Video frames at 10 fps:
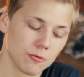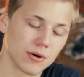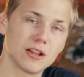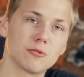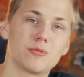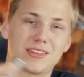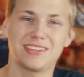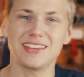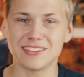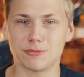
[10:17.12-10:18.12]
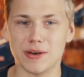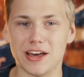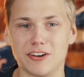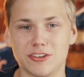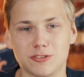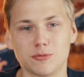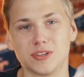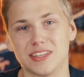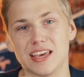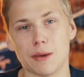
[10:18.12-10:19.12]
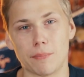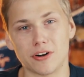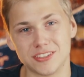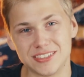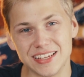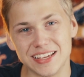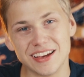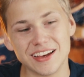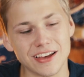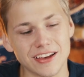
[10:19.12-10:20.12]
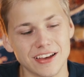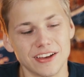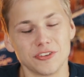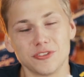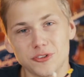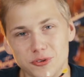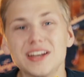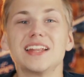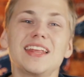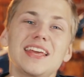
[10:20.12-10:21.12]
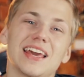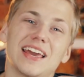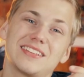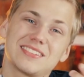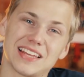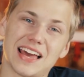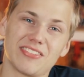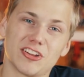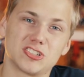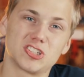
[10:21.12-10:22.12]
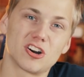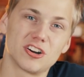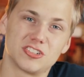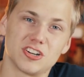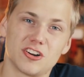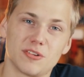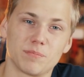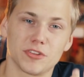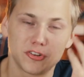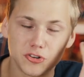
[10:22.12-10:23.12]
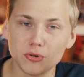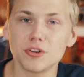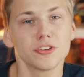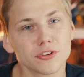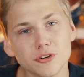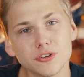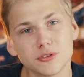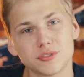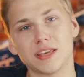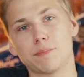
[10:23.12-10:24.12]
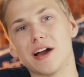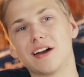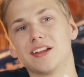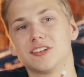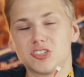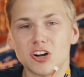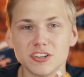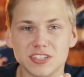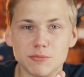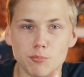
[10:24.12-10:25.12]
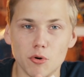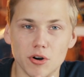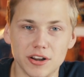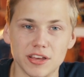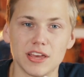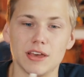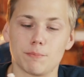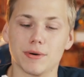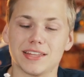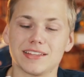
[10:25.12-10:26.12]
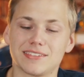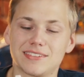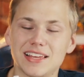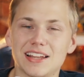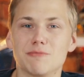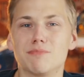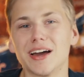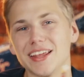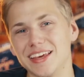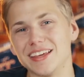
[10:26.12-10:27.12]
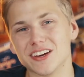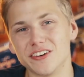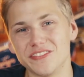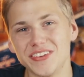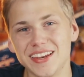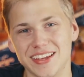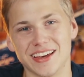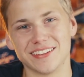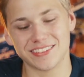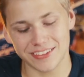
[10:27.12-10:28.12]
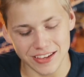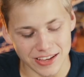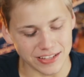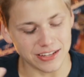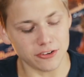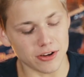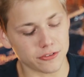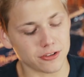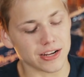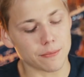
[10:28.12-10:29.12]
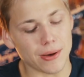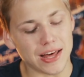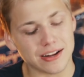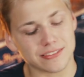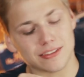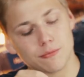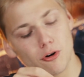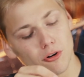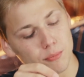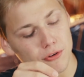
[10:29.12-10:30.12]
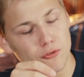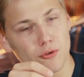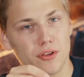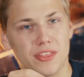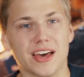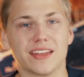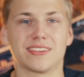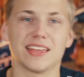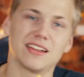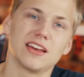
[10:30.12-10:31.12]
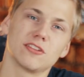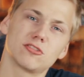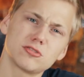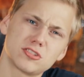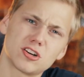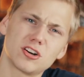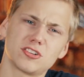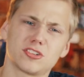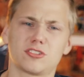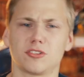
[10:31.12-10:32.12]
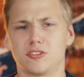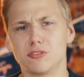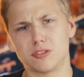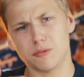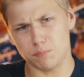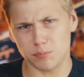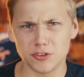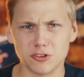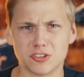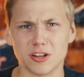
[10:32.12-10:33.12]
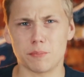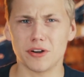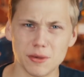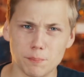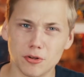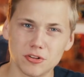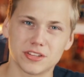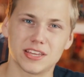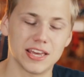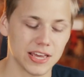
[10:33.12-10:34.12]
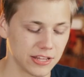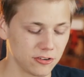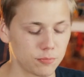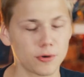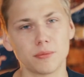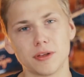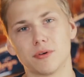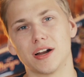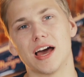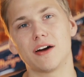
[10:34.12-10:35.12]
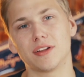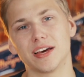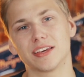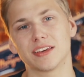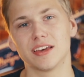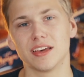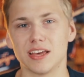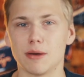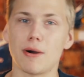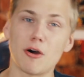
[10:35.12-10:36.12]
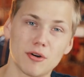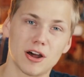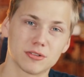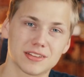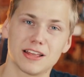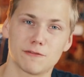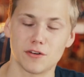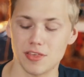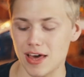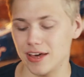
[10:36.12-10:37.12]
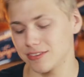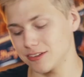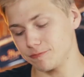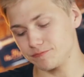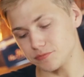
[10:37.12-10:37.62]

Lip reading: While with these batteries, with the GEPRC, you really need a standard charger. Sure, you could use a parallel charging board, but that's still mighty inconvenient. And then you have to like balance them all before that, and those chargers are usually pretty bulky, and you probably want to have like a power outlet for that.